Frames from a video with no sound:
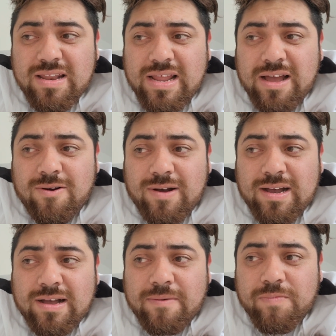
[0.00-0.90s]
Now,
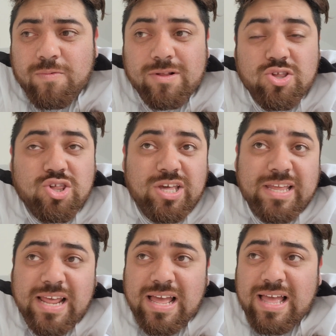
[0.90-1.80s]
um, well,
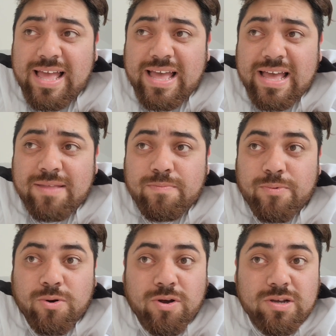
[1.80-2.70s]
Scheana and
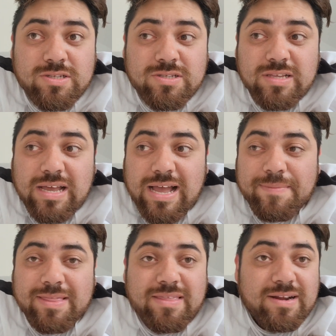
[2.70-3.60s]
Brooks, I
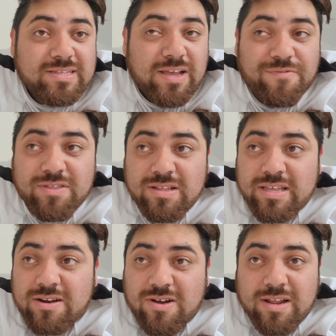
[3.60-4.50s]
mean, they're
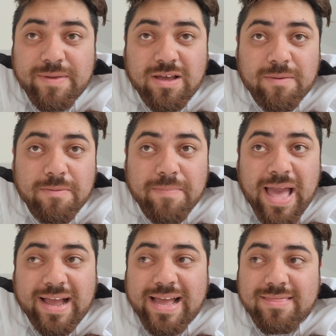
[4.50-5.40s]
definitely gonna be coming
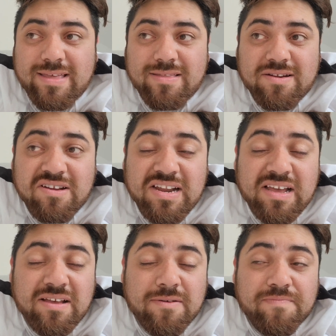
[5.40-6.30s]
back. I think they're
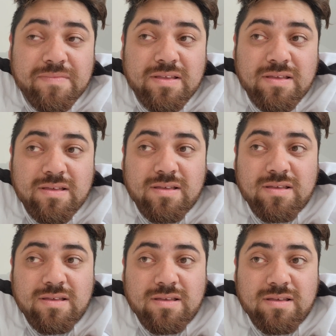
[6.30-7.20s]
gonna, um,
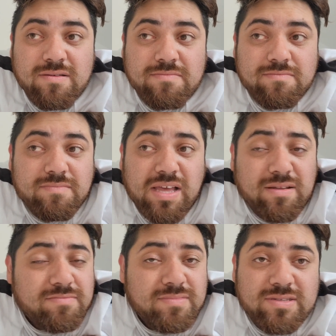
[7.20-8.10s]

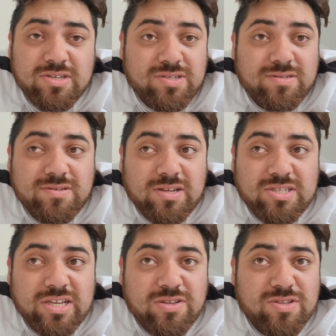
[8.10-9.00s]
yeah, just
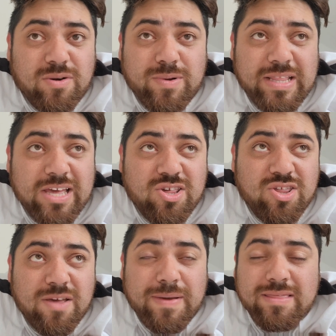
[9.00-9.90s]
continue their
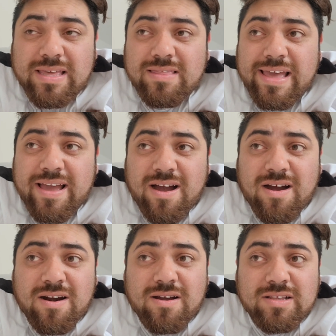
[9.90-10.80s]
relationship. I think they
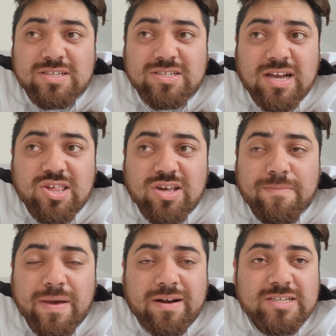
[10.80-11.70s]
are on such
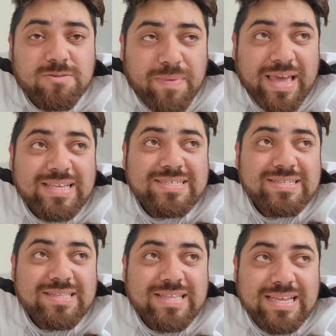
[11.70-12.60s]
a better
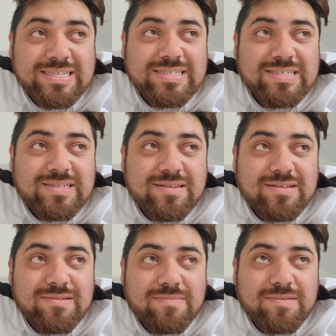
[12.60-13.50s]
space this
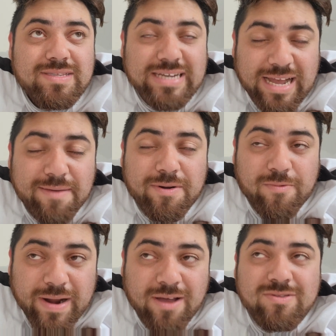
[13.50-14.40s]
time
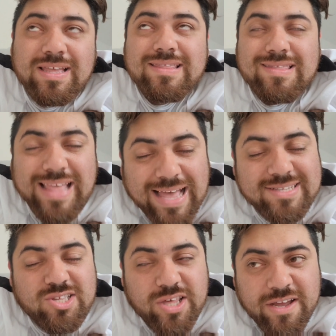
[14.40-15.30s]
around that
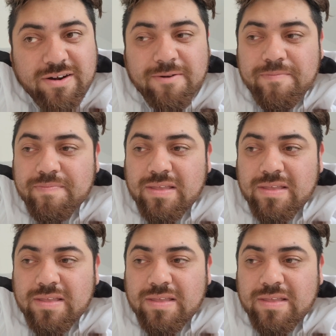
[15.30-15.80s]
last year.